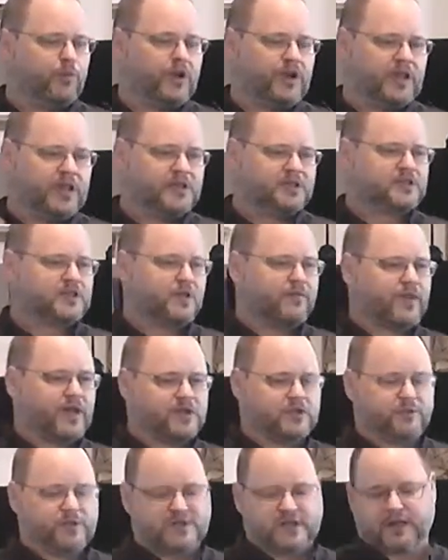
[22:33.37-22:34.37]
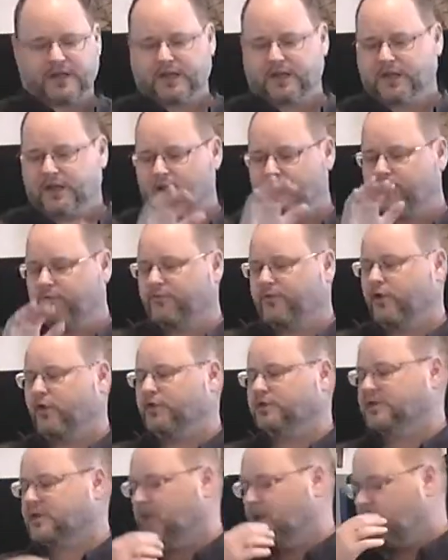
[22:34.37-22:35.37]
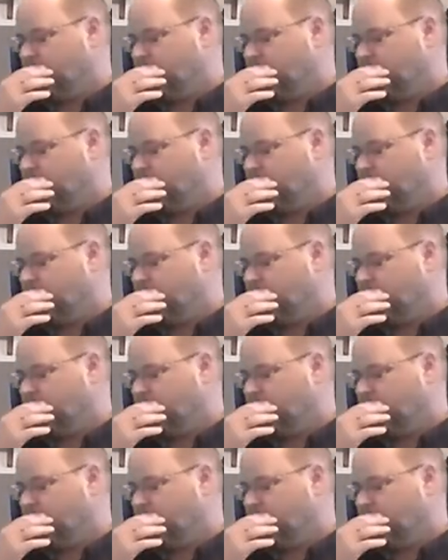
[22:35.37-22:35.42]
but his stuff has to be taken care of first.